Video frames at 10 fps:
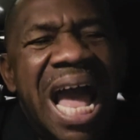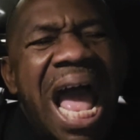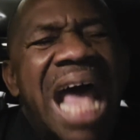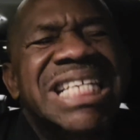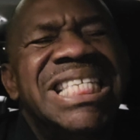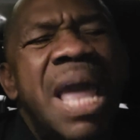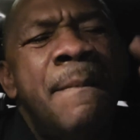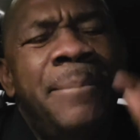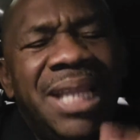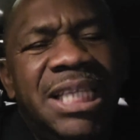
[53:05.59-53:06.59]
has the
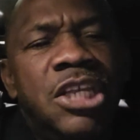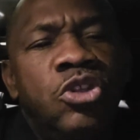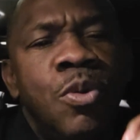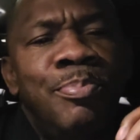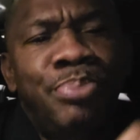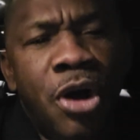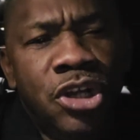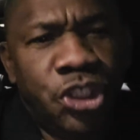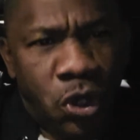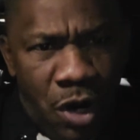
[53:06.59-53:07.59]
ability to
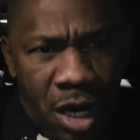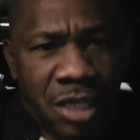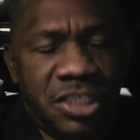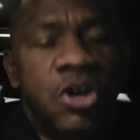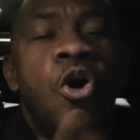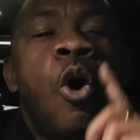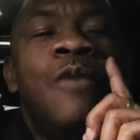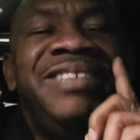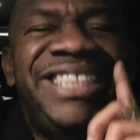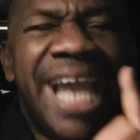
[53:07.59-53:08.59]
purge your heart
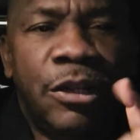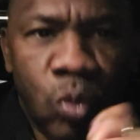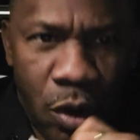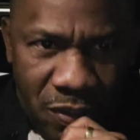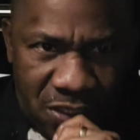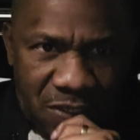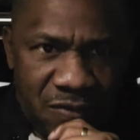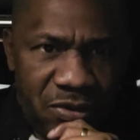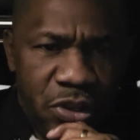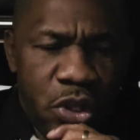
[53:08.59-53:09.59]
of dead works.